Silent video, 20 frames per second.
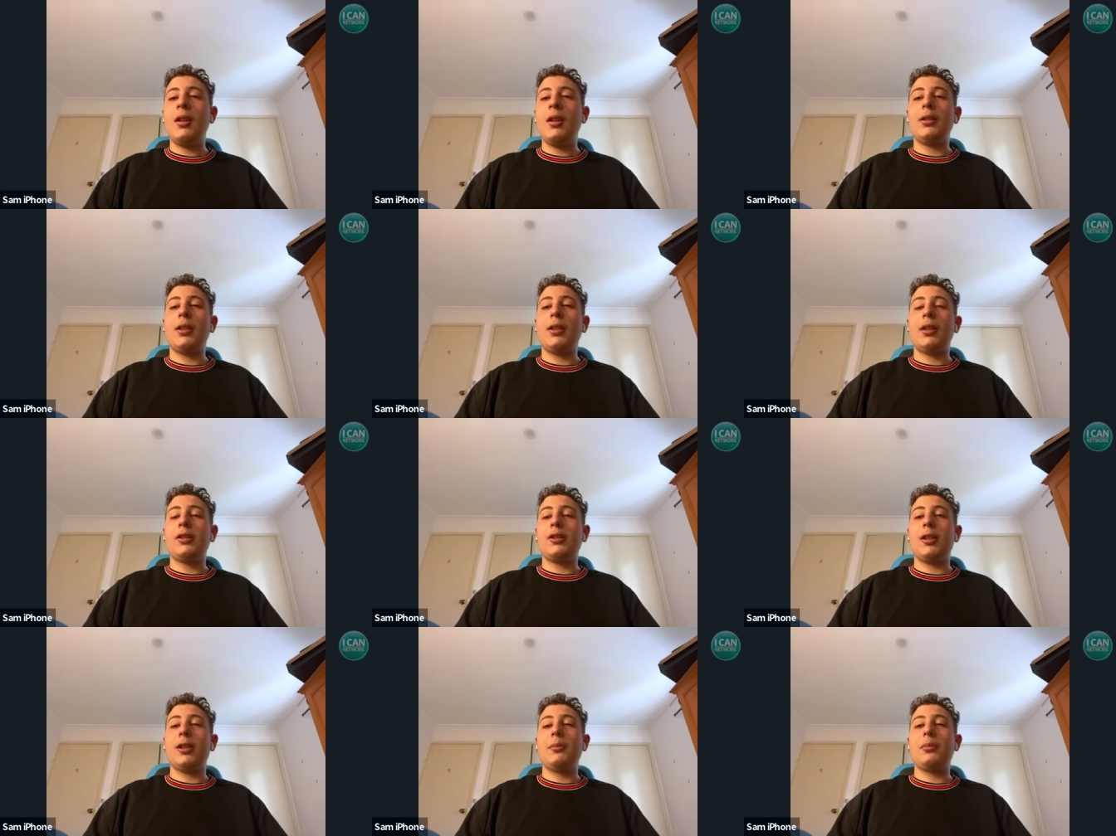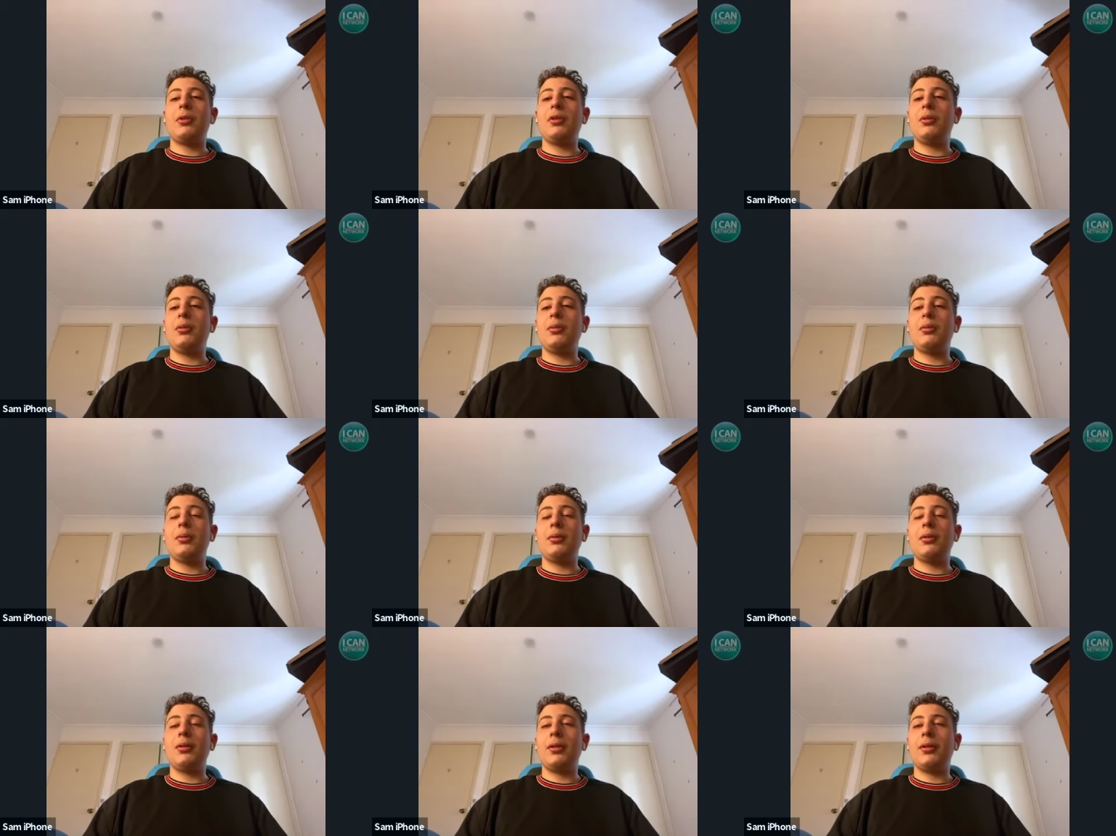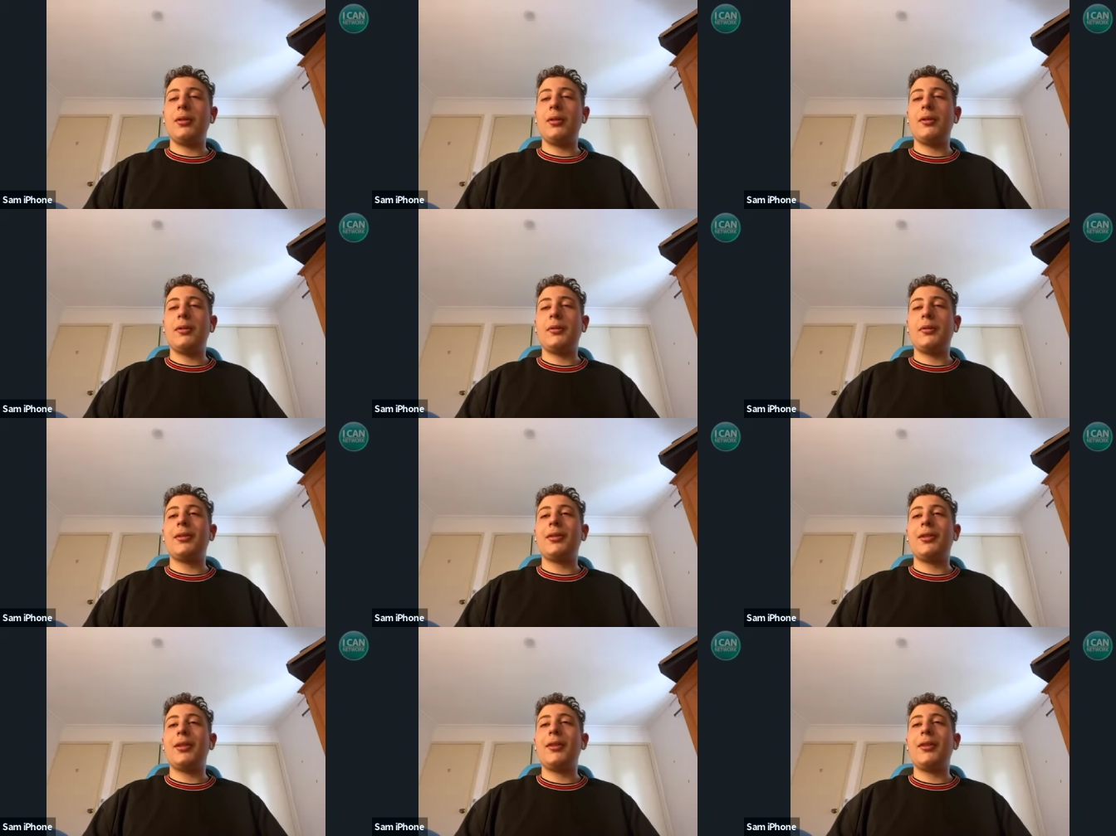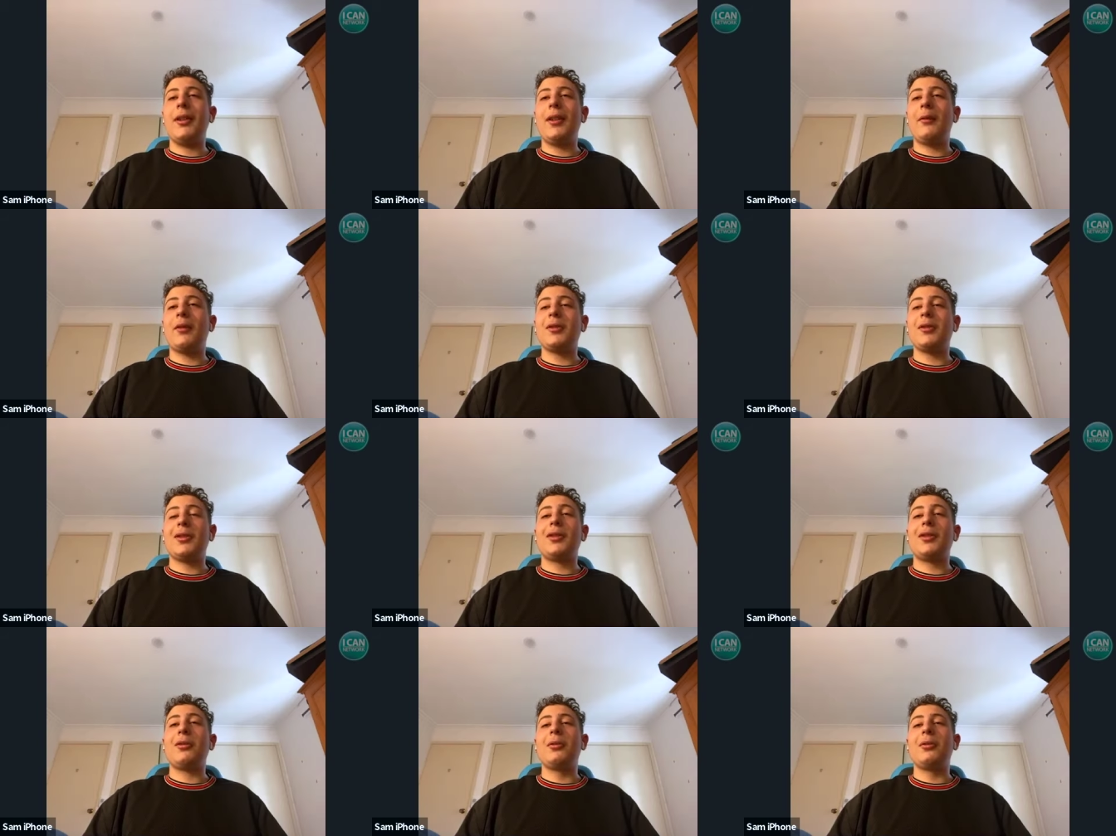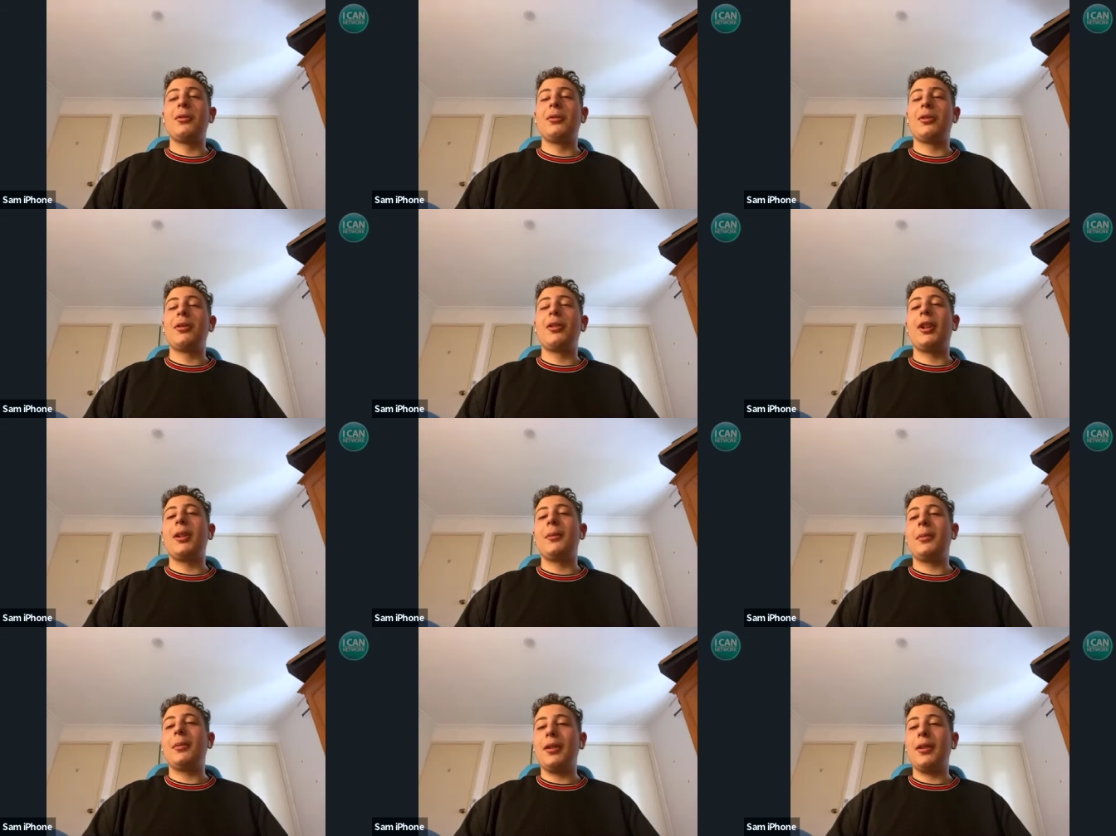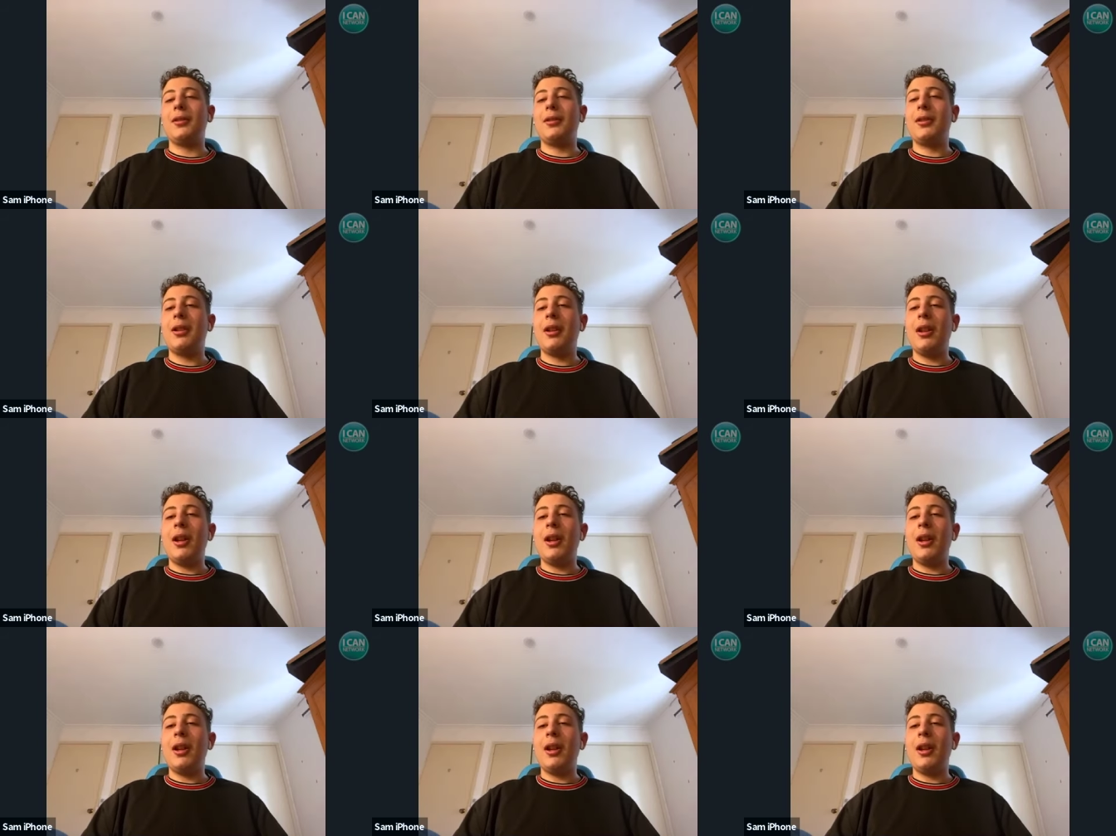landscape, Google's a great place,